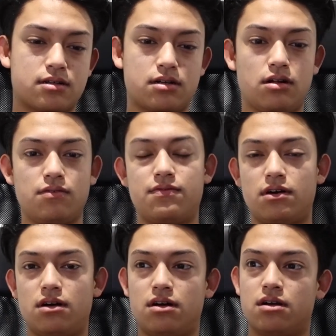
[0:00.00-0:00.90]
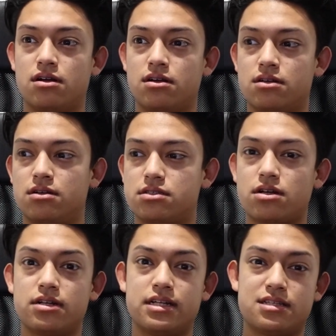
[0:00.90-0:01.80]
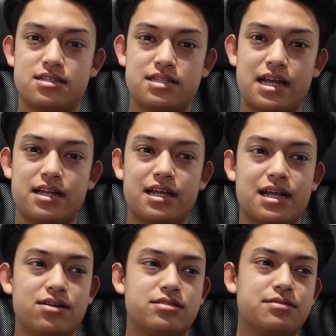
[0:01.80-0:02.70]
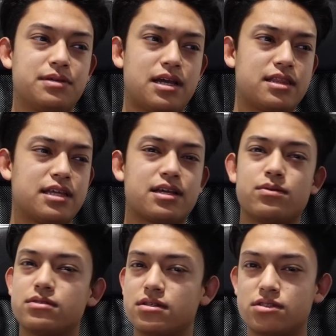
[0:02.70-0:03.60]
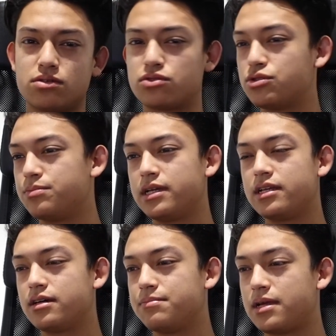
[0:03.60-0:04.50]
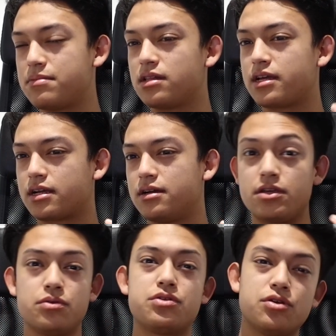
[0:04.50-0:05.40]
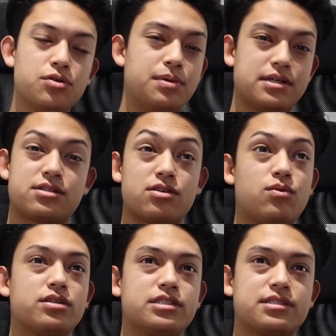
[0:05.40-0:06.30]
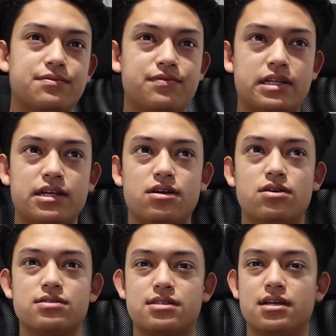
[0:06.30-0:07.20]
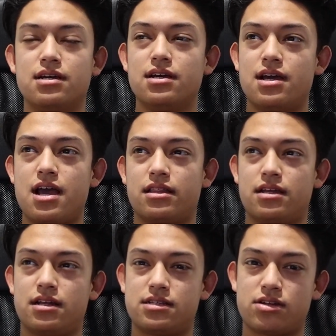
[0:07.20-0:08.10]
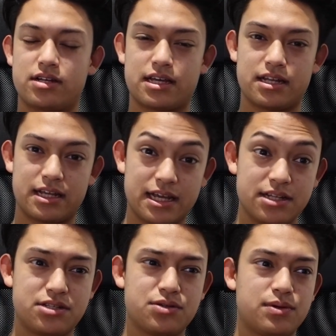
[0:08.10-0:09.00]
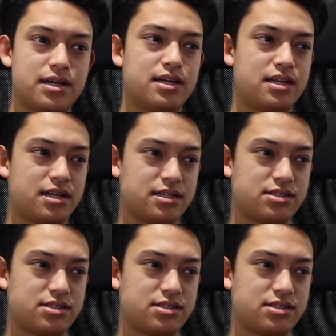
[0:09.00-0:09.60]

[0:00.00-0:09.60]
Golf R started standing out to me. I think it was on social media, maybe like YouTube. I started watching some videos and then I started getting into it and I